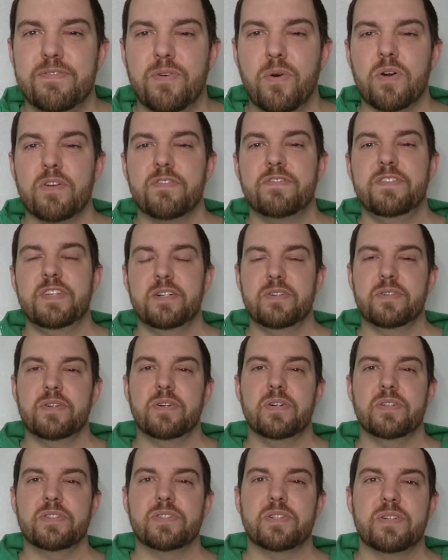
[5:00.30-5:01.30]
four field
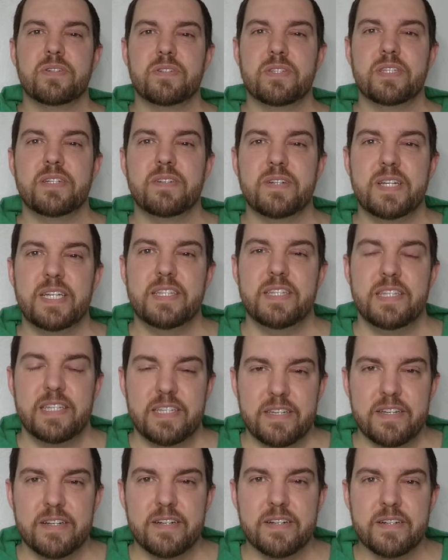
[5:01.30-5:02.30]
goals earlier in the
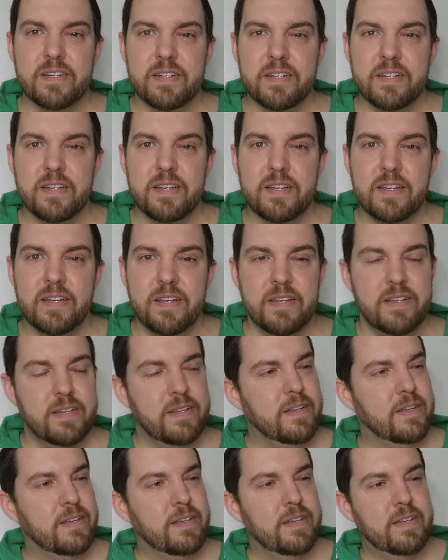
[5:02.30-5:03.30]
year,
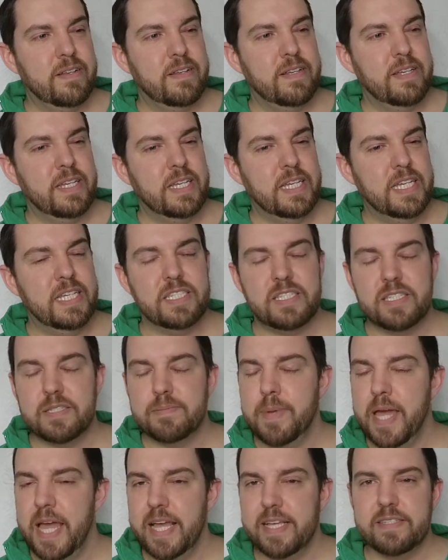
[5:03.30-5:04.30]
he
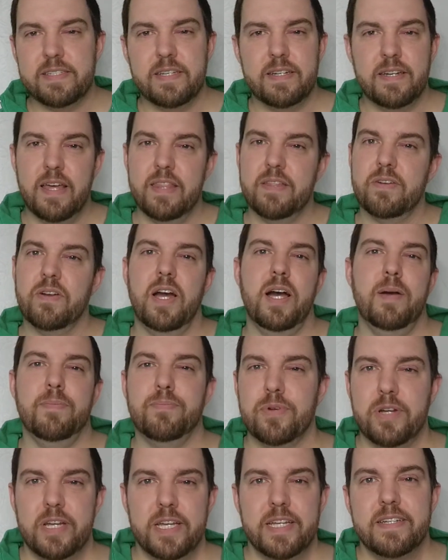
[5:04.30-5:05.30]
smacks another
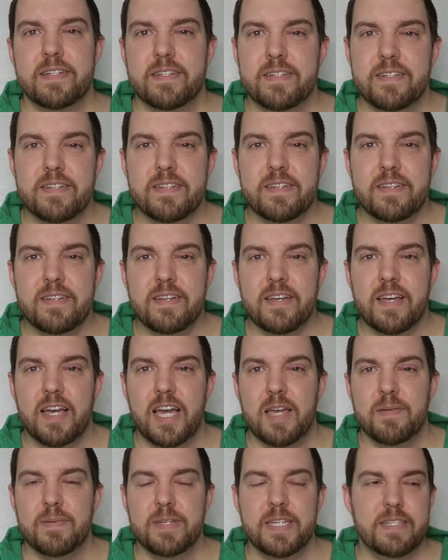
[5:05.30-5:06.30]
upright.
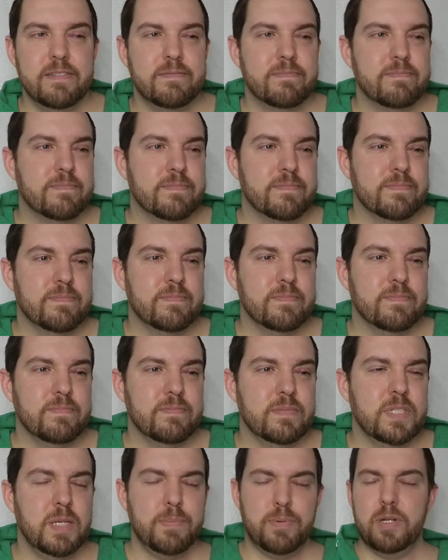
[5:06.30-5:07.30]
I mean,
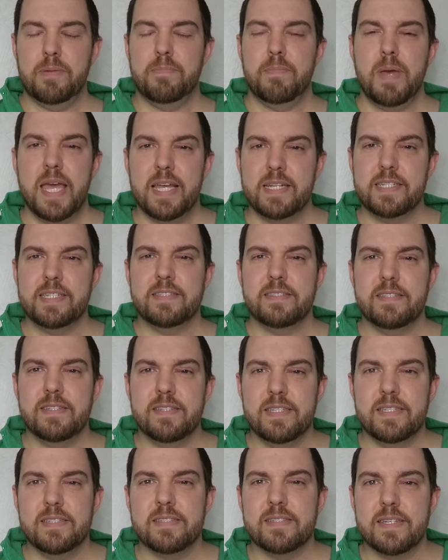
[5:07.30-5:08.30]
they put magnets
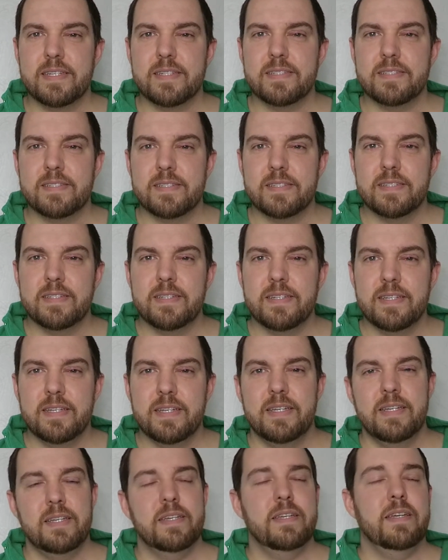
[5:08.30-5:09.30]
in these things?
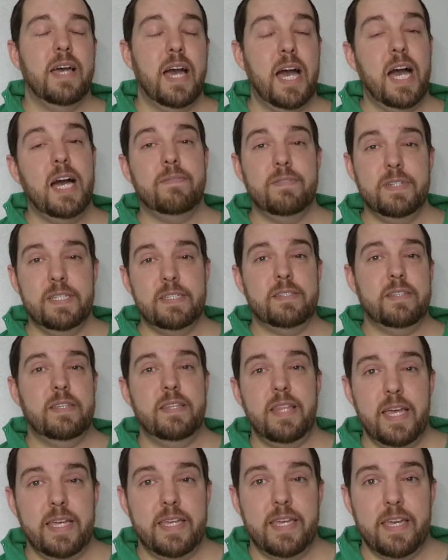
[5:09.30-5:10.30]
Obviously,
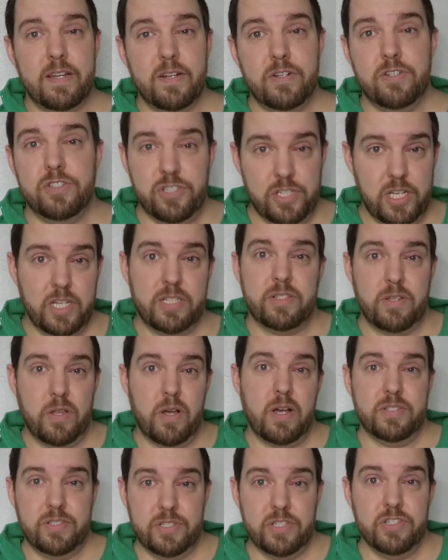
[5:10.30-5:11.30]
that kicker just
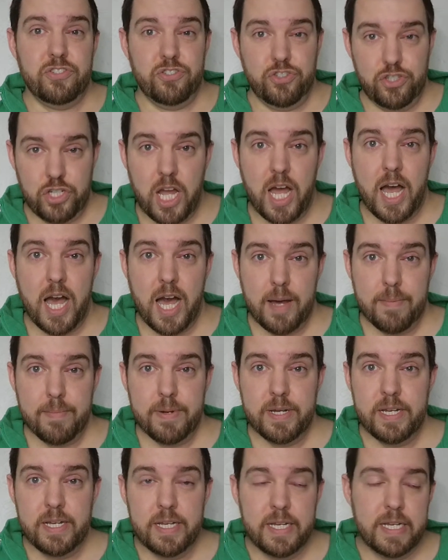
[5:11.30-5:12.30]
lost his
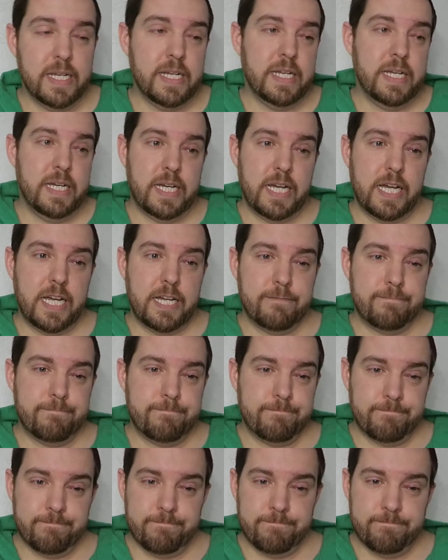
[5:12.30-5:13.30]
job.
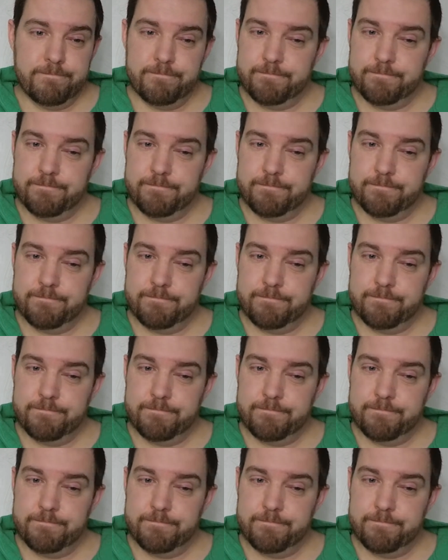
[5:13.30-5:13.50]
That